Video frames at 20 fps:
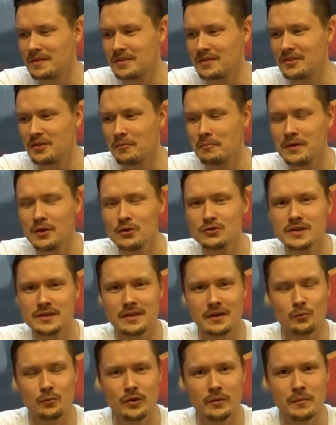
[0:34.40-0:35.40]
the music
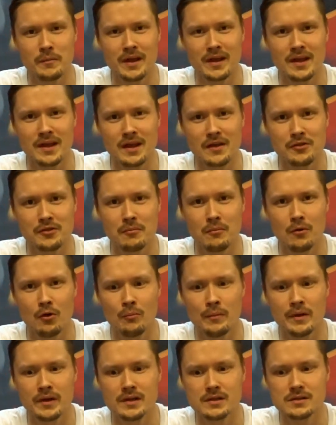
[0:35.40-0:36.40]
that we're making at the
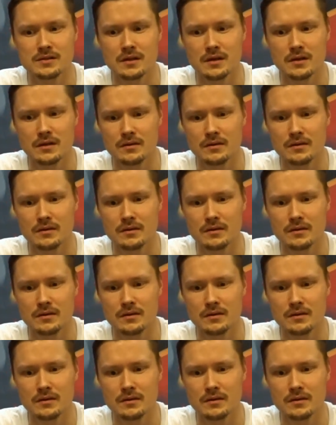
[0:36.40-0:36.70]
moment is